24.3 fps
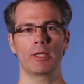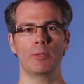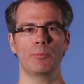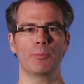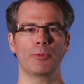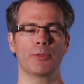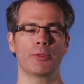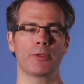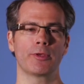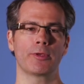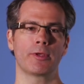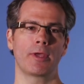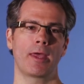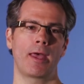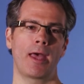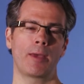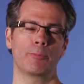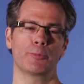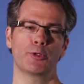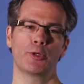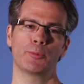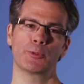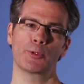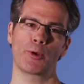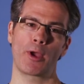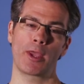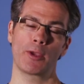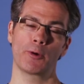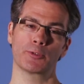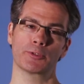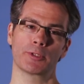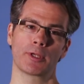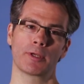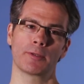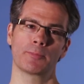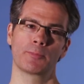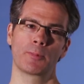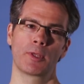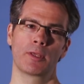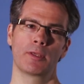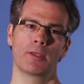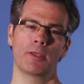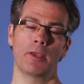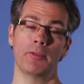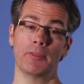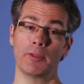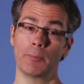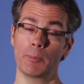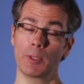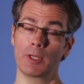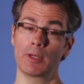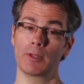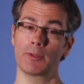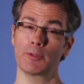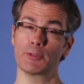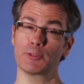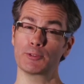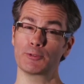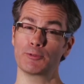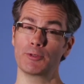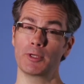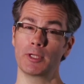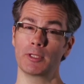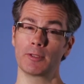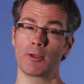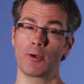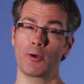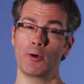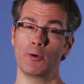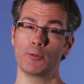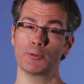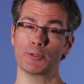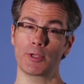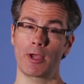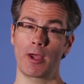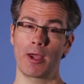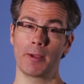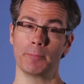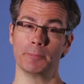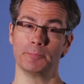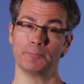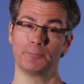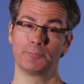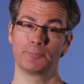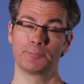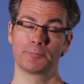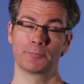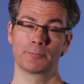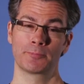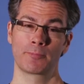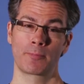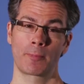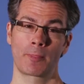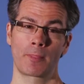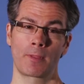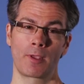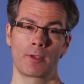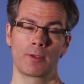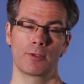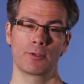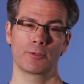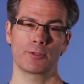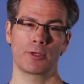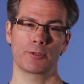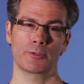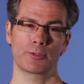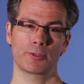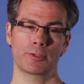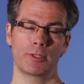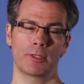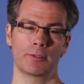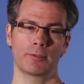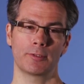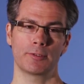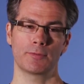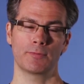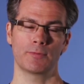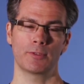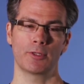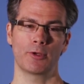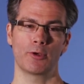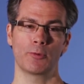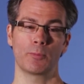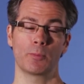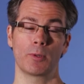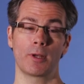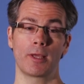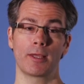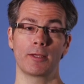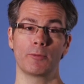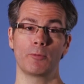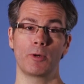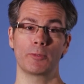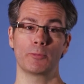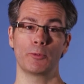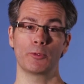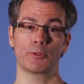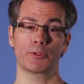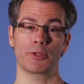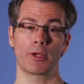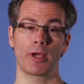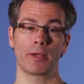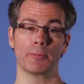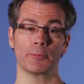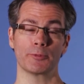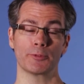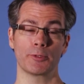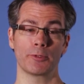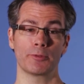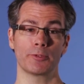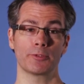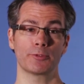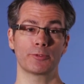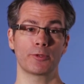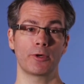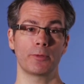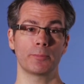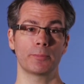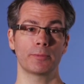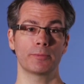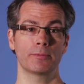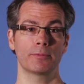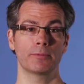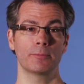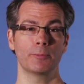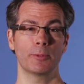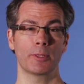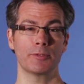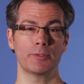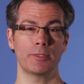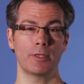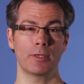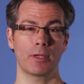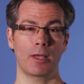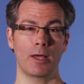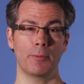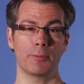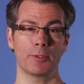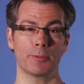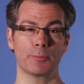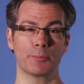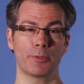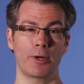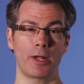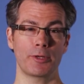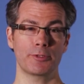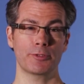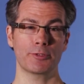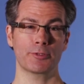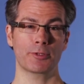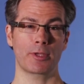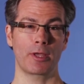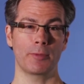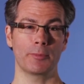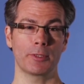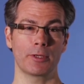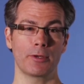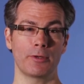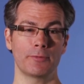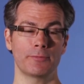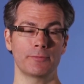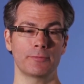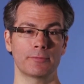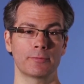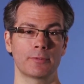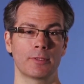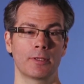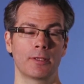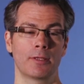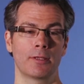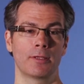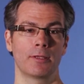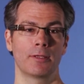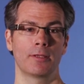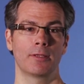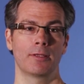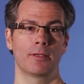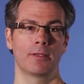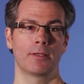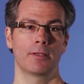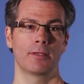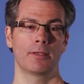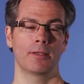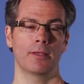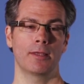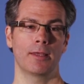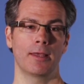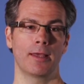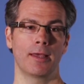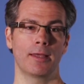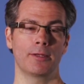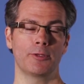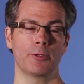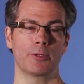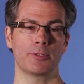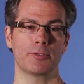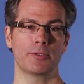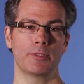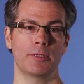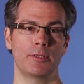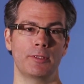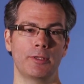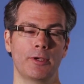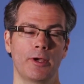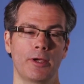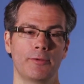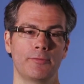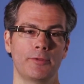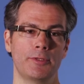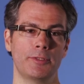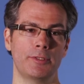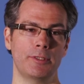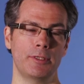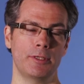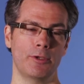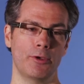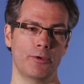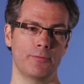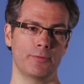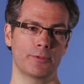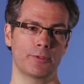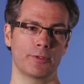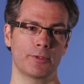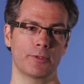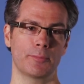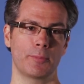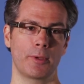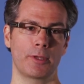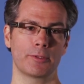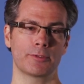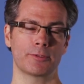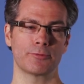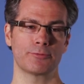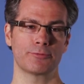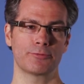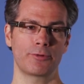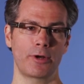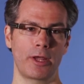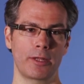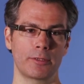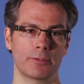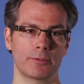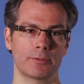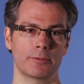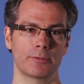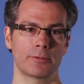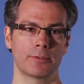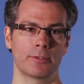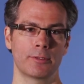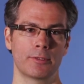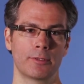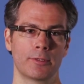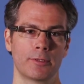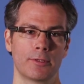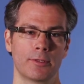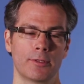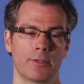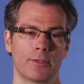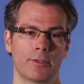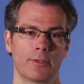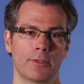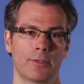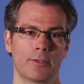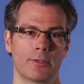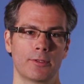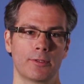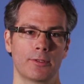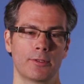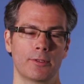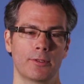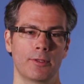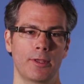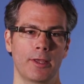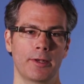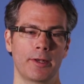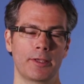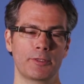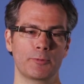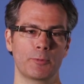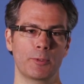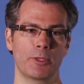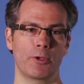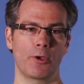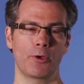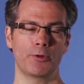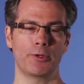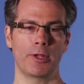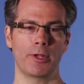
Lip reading: keep the abdominal aorta in the middle of the screen the whole time. So I'll just let this video play one more time. So at the top, we can see a couple of branches coming off. And you can see the IVC over to the patient's right. And as we go